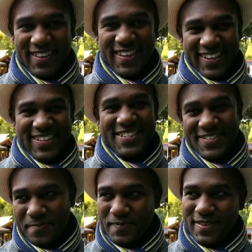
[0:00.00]
That is,
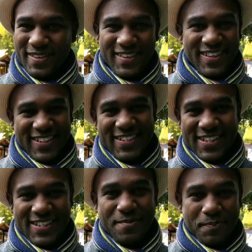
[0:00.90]
it's just a
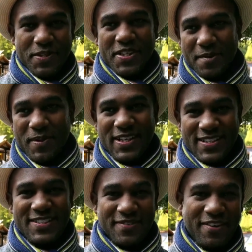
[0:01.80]
simple job, but
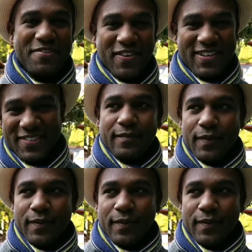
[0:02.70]
it's very effective.